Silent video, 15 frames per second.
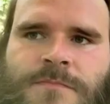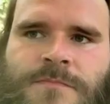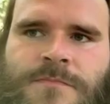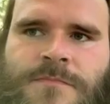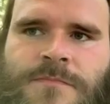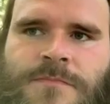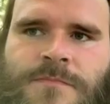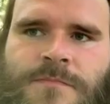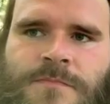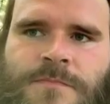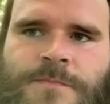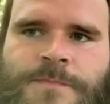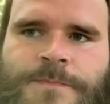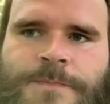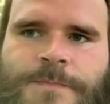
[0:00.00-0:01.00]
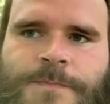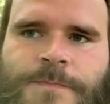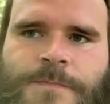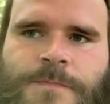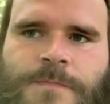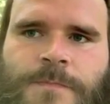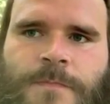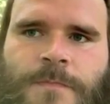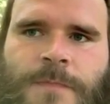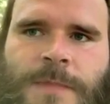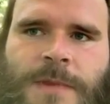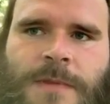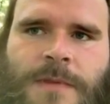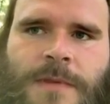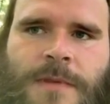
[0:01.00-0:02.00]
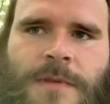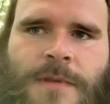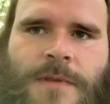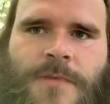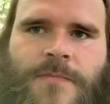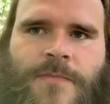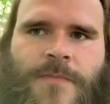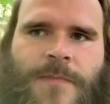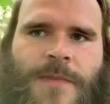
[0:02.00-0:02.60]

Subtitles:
Nobody speaks.